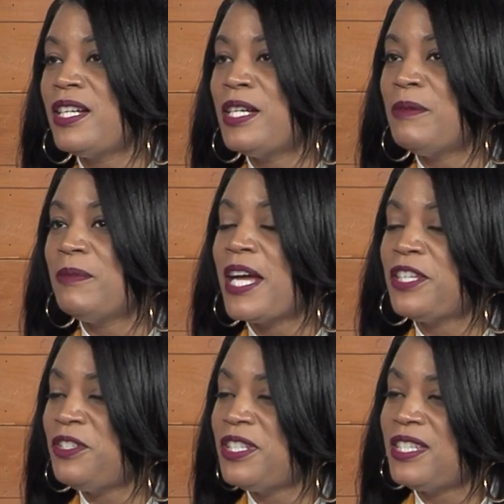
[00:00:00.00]
um, like
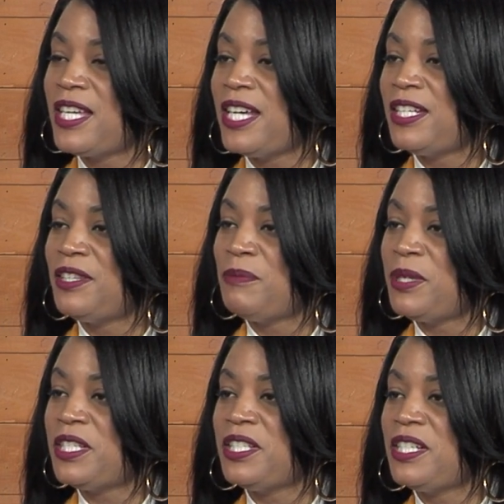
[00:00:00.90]
you just stated, the
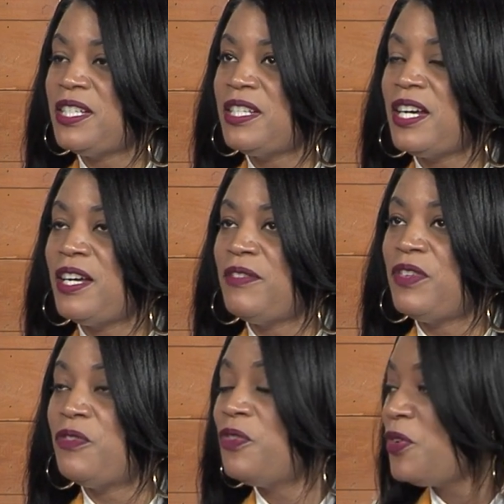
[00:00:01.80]
mission of
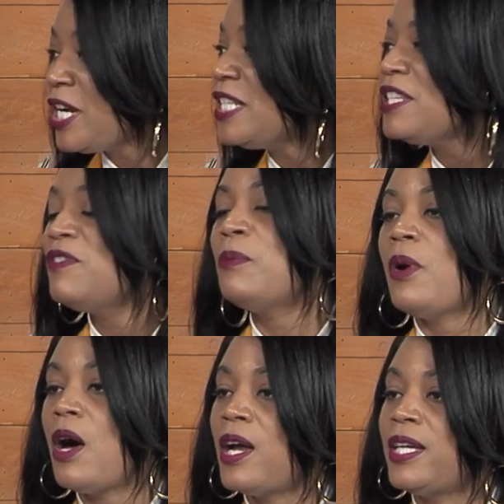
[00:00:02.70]
the Friends of the
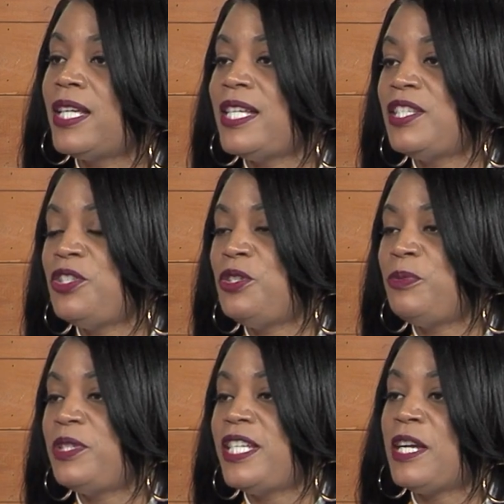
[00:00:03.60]
Park is to
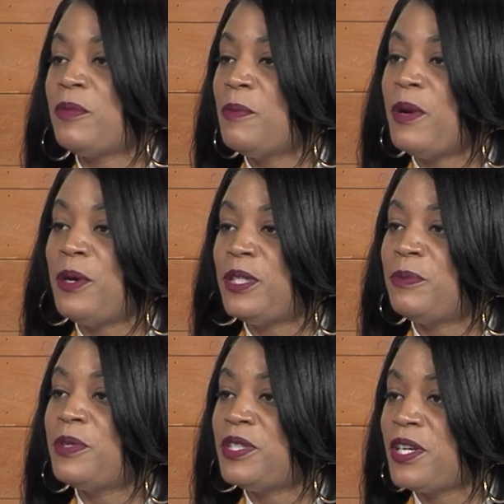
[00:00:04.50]
protect, promote, and
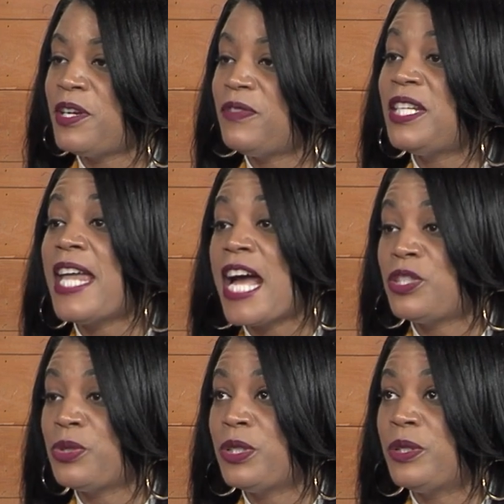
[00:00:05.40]
preserve the
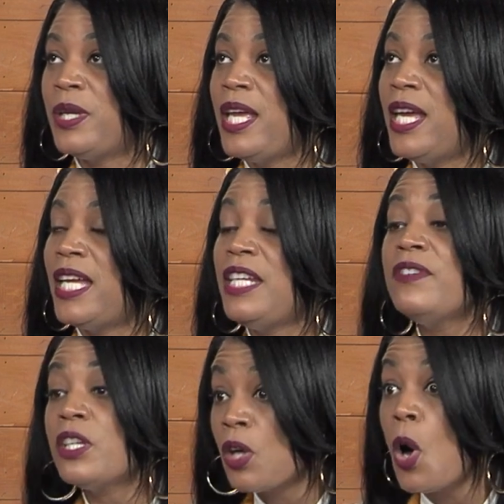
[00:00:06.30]
natural and even
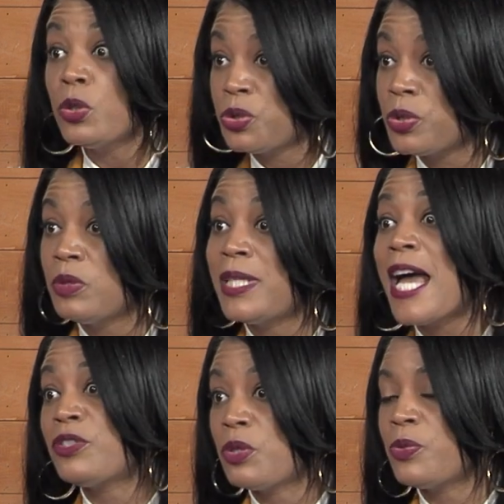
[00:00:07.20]
the cultural
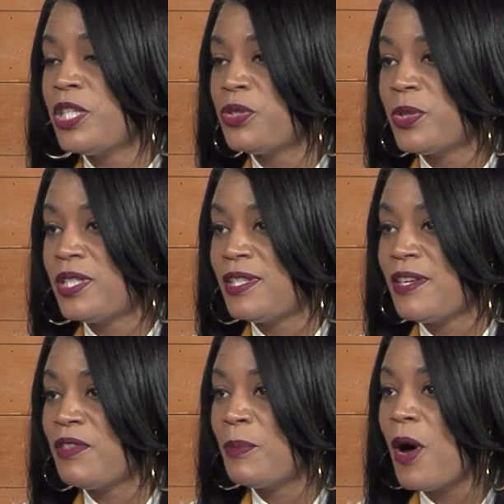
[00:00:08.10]
natural resources
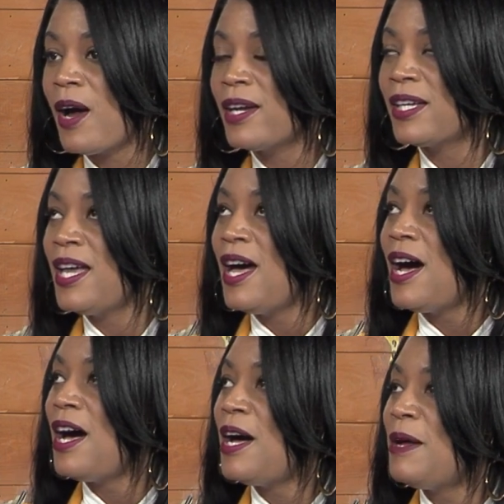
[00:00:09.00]
of the park.
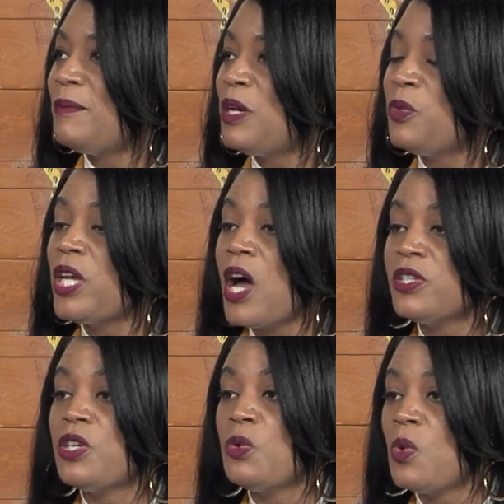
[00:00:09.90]
Um, and we
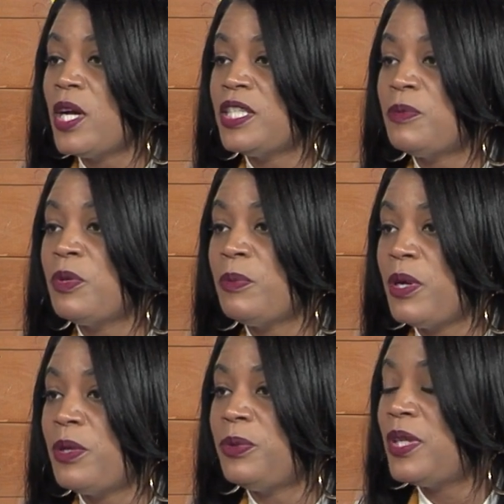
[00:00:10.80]
also want to
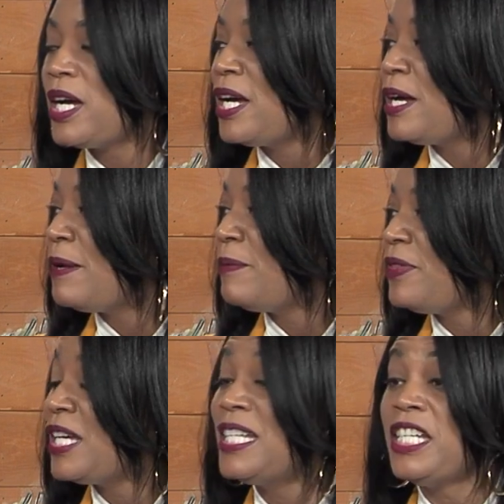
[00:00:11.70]
promote um,
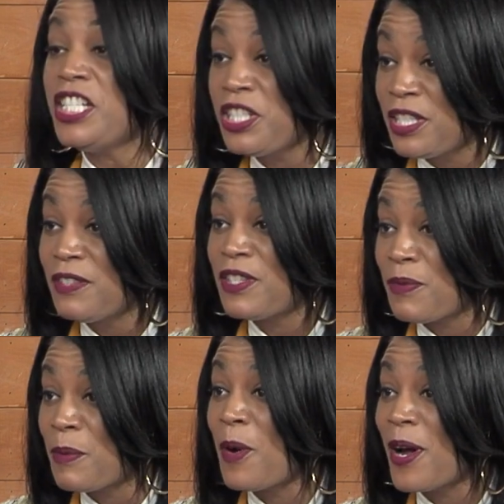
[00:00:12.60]
the initiatives of
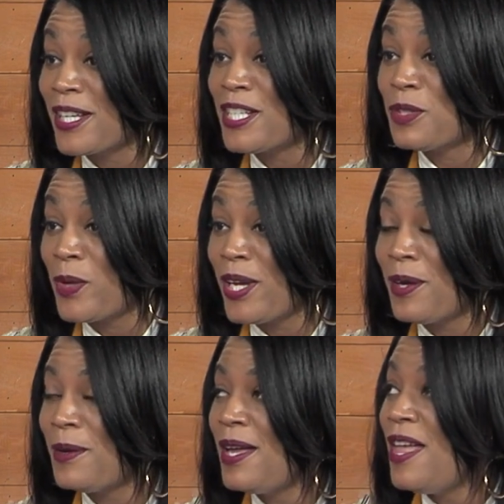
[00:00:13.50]
the park as
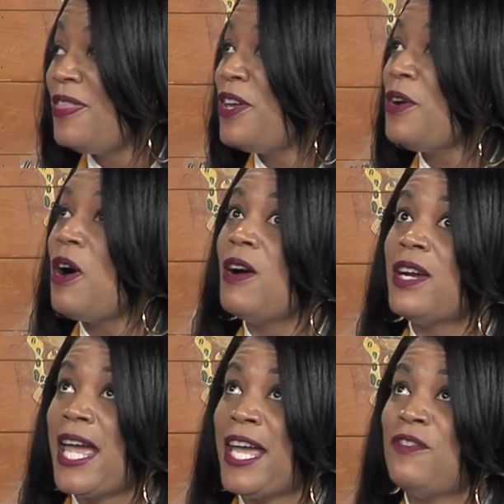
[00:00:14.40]
well. Right. There are a